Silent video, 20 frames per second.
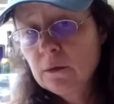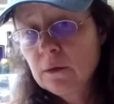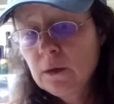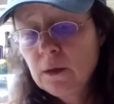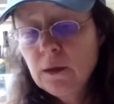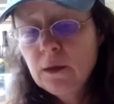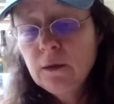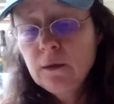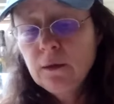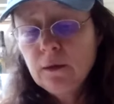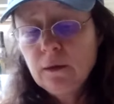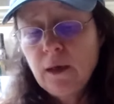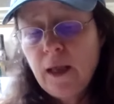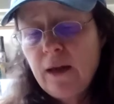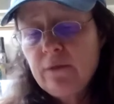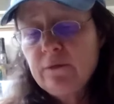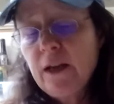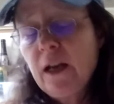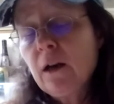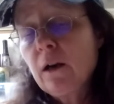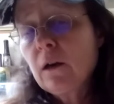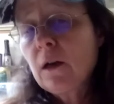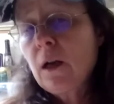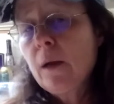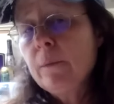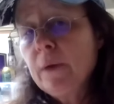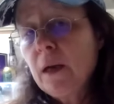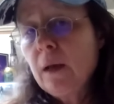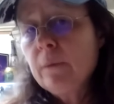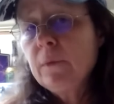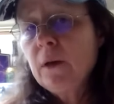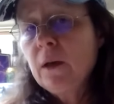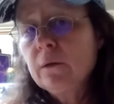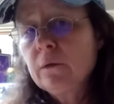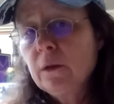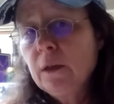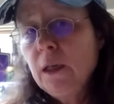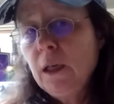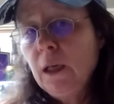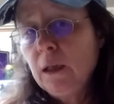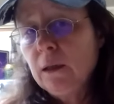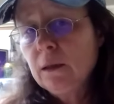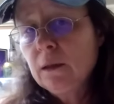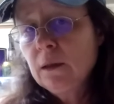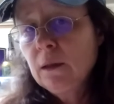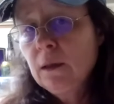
It'll have air coming up underneath.